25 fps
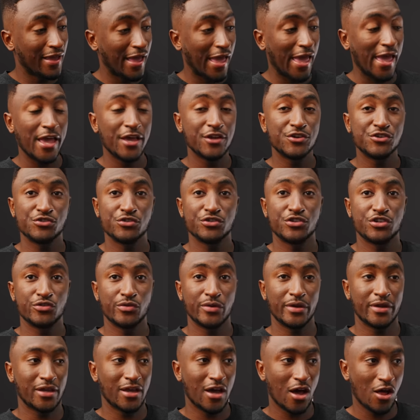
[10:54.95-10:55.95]
and you're
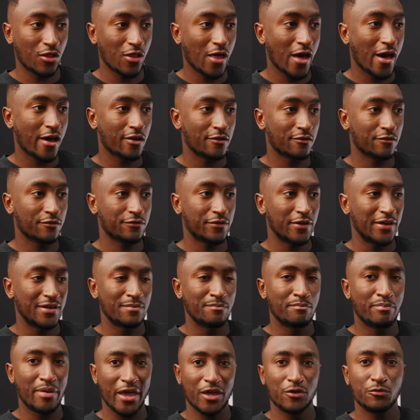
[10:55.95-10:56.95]
doing a lot of
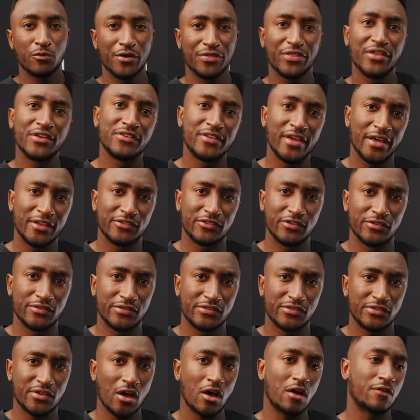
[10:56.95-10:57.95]
bandwidth intensive
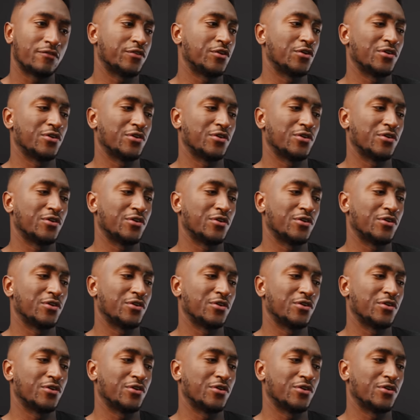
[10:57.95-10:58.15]
stuff.